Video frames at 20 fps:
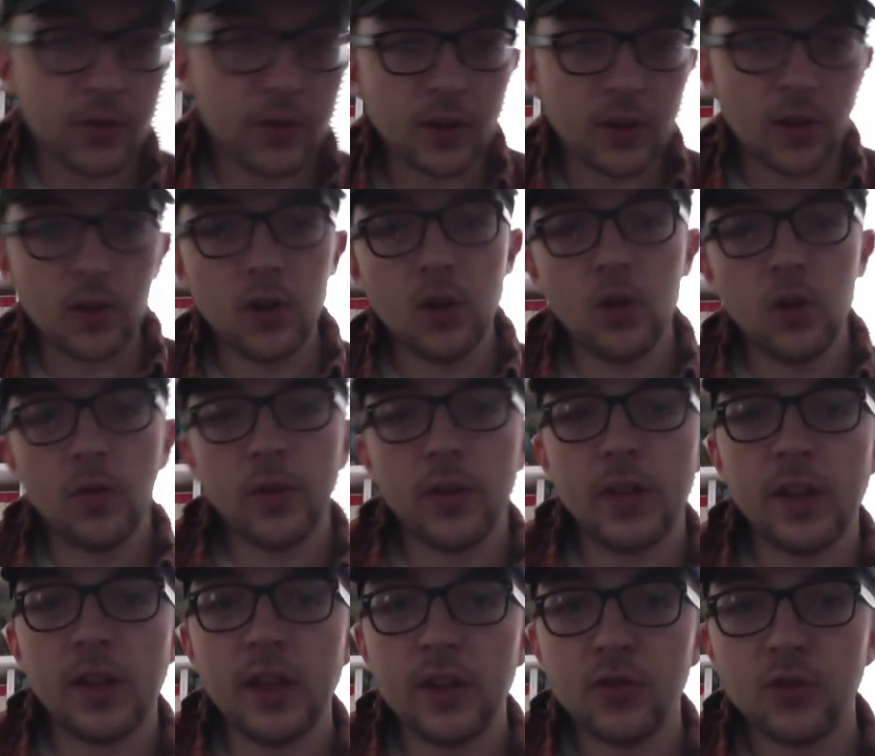I'll go over
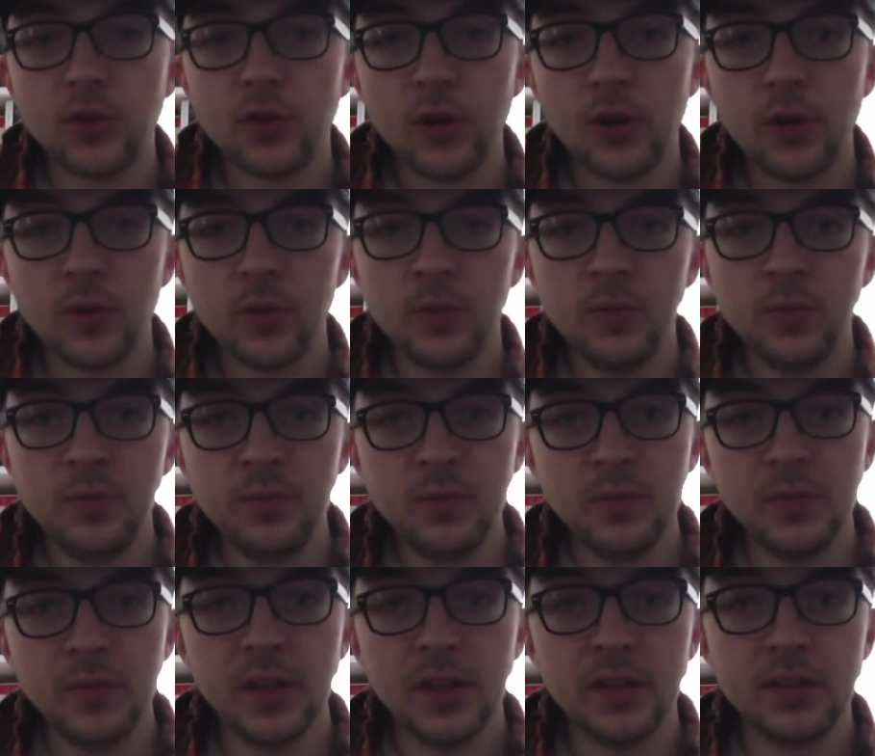the intro
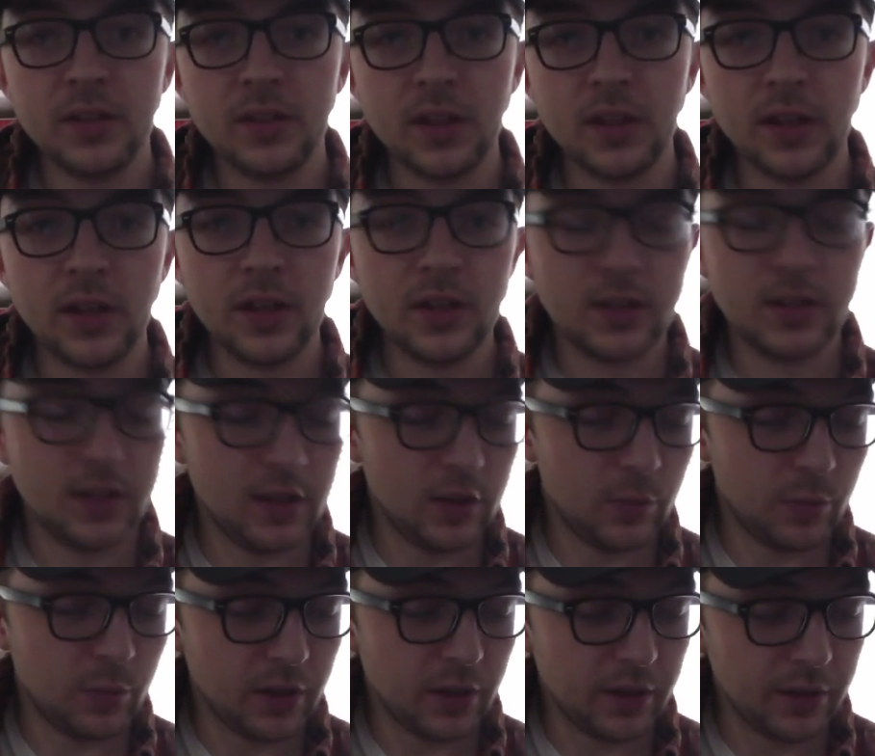that Keith
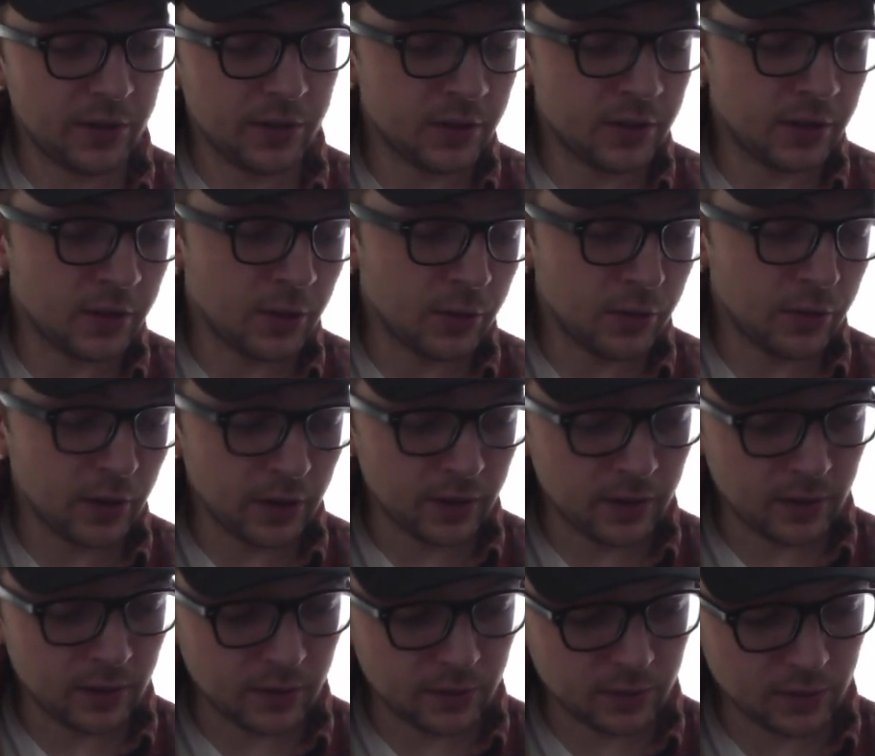plays, and it goes like
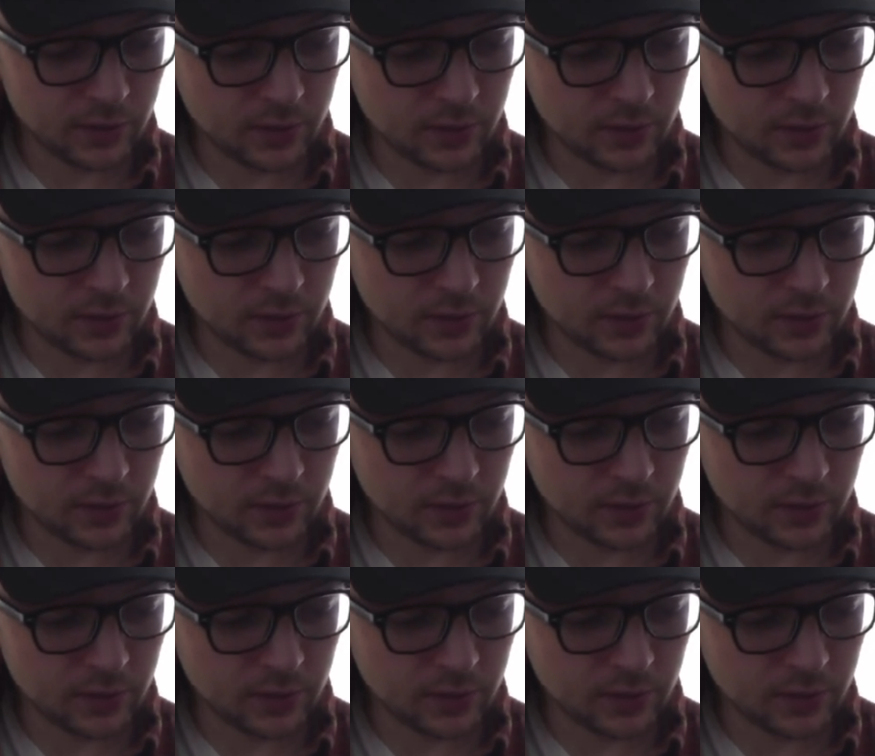this.